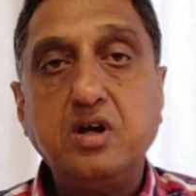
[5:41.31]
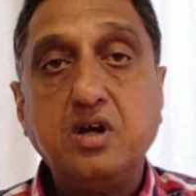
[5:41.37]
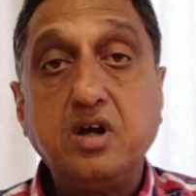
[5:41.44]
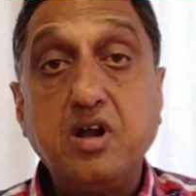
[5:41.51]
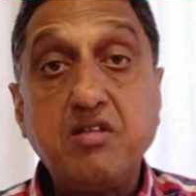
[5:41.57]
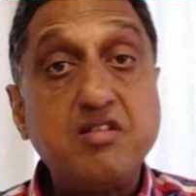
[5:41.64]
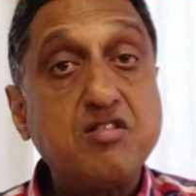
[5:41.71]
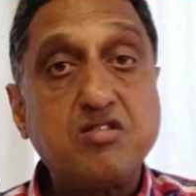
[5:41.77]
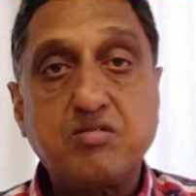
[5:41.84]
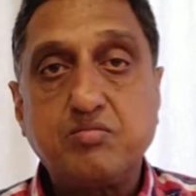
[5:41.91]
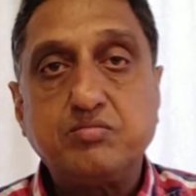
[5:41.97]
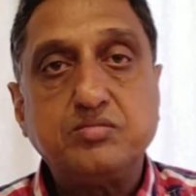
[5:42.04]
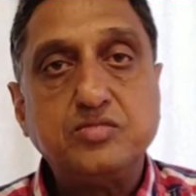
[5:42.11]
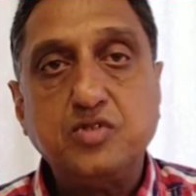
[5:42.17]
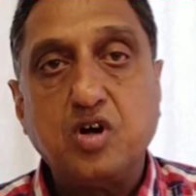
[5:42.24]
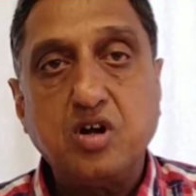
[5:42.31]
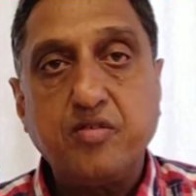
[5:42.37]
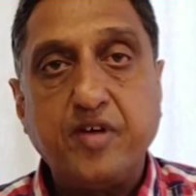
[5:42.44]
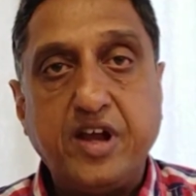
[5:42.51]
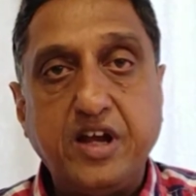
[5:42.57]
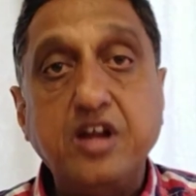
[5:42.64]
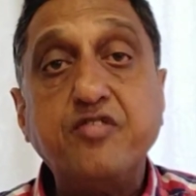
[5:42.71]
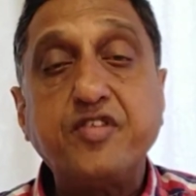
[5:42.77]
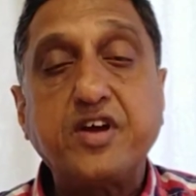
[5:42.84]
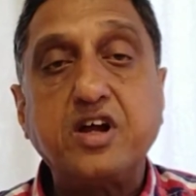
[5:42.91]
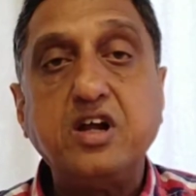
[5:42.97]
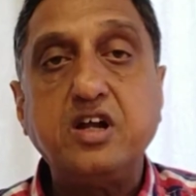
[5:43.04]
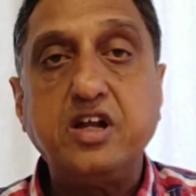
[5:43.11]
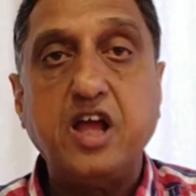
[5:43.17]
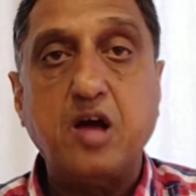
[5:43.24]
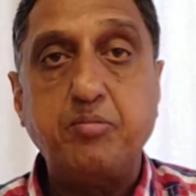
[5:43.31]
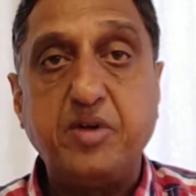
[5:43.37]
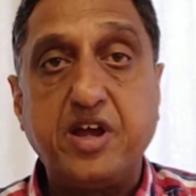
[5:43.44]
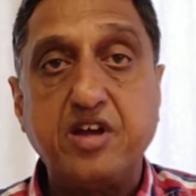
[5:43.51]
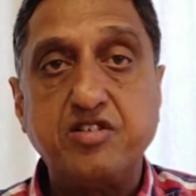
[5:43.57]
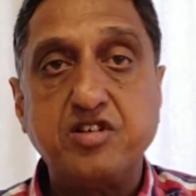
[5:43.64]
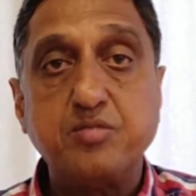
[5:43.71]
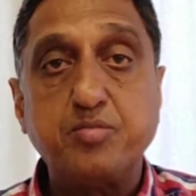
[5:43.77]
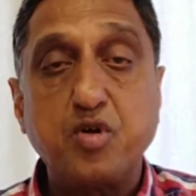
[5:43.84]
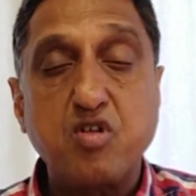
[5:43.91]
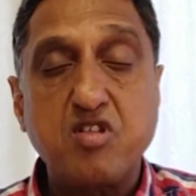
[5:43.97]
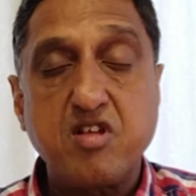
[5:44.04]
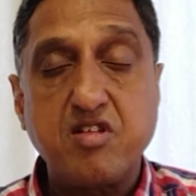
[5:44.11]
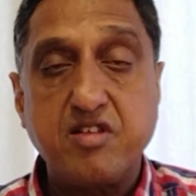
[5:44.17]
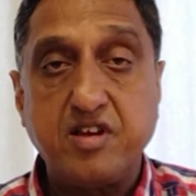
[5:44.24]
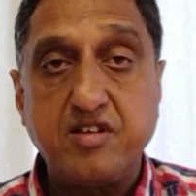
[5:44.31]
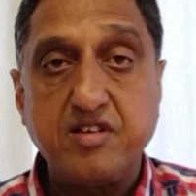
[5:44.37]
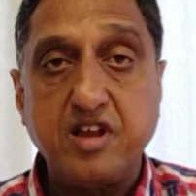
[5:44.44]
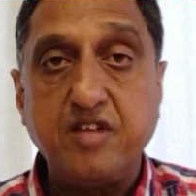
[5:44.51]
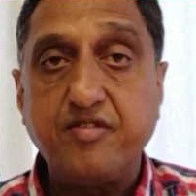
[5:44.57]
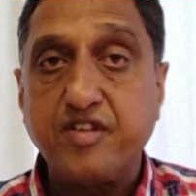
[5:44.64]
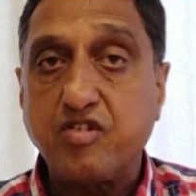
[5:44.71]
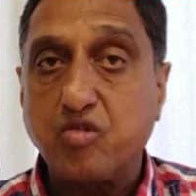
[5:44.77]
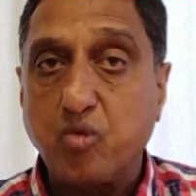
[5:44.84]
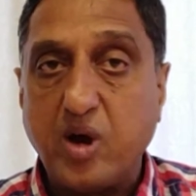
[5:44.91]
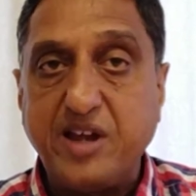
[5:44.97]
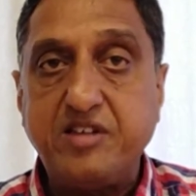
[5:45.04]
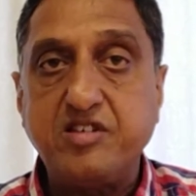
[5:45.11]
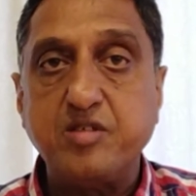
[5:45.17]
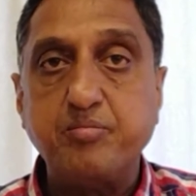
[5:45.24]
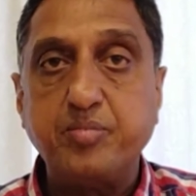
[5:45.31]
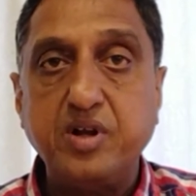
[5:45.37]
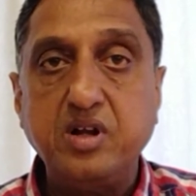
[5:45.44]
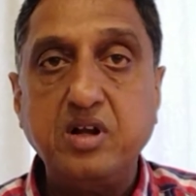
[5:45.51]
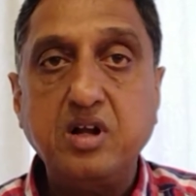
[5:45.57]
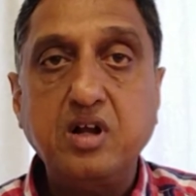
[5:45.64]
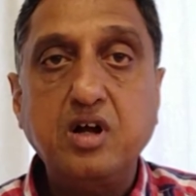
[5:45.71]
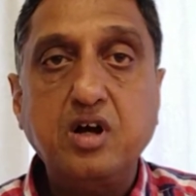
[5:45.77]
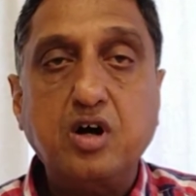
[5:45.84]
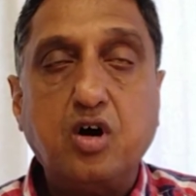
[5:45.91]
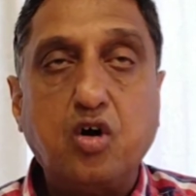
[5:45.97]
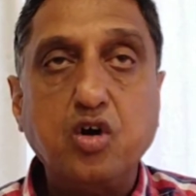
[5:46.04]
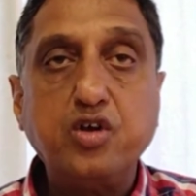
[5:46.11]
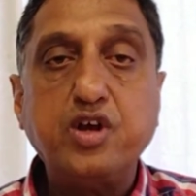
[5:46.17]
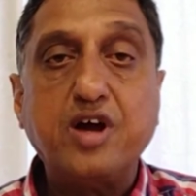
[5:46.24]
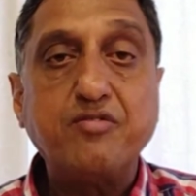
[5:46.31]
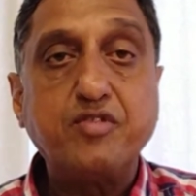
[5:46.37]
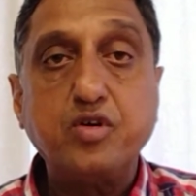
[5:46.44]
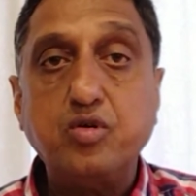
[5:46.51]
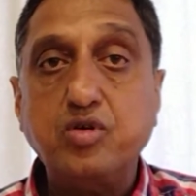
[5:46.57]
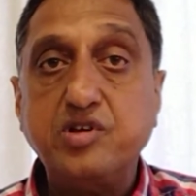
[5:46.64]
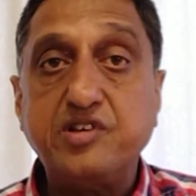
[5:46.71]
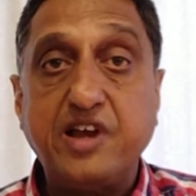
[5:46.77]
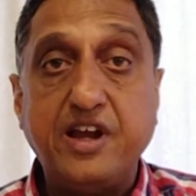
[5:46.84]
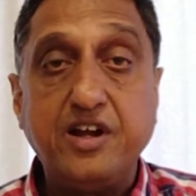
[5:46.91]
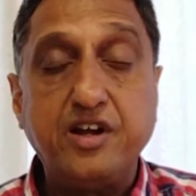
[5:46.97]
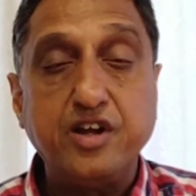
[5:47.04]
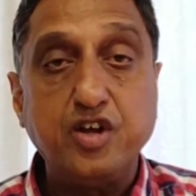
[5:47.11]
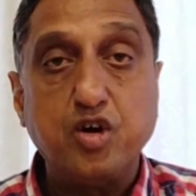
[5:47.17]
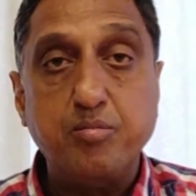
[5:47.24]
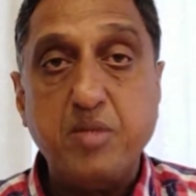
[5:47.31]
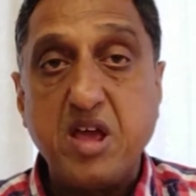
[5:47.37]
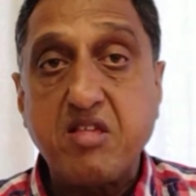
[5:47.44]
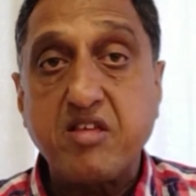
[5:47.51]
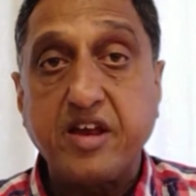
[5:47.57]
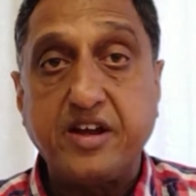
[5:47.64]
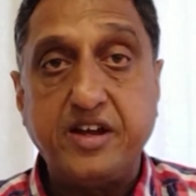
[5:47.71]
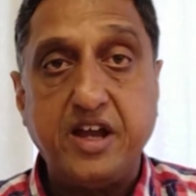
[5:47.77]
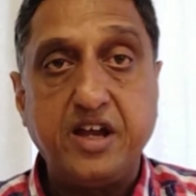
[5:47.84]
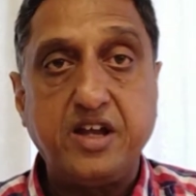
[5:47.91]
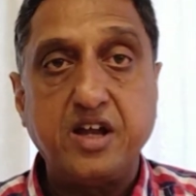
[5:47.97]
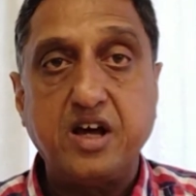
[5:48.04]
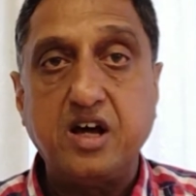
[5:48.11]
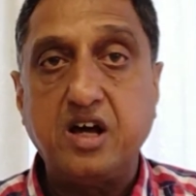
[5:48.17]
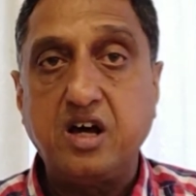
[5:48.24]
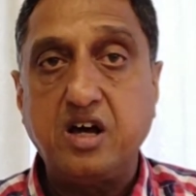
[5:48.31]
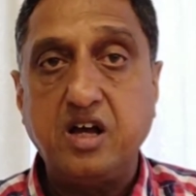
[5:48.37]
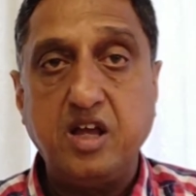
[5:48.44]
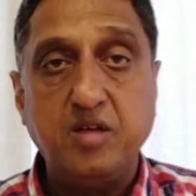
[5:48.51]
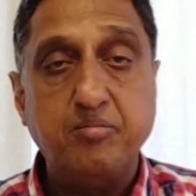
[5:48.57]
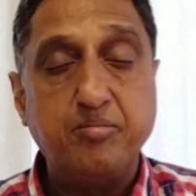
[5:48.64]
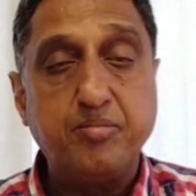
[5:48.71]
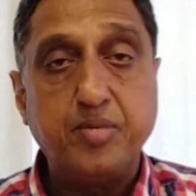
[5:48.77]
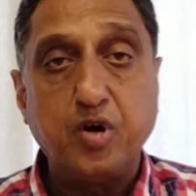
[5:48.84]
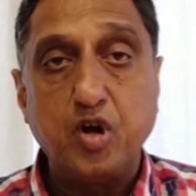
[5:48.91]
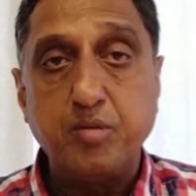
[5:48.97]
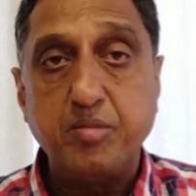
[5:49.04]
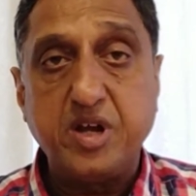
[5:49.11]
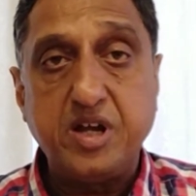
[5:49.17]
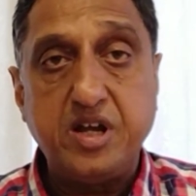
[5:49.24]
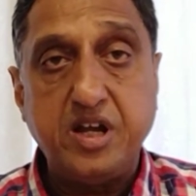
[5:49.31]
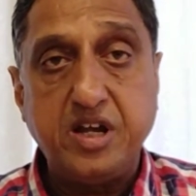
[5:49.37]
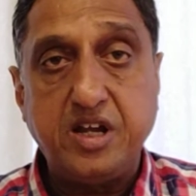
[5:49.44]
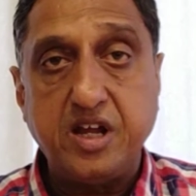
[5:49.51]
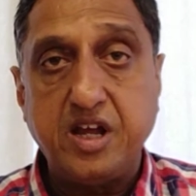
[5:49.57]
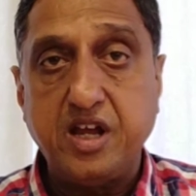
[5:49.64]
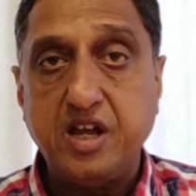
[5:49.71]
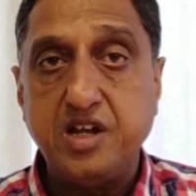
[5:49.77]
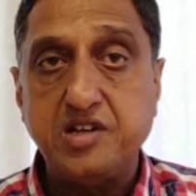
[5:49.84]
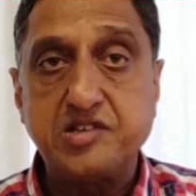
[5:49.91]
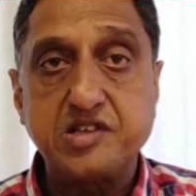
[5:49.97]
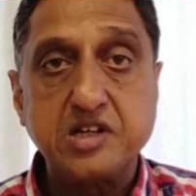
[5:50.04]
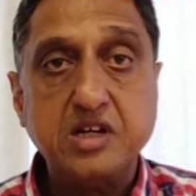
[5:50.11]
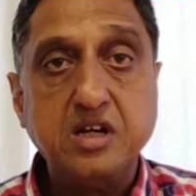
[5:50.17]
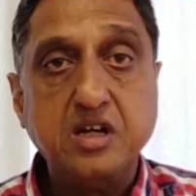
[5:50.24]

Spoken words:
This is not very difficult. The application process itself is quite simple. All you have to do is enter your basic data, employment details,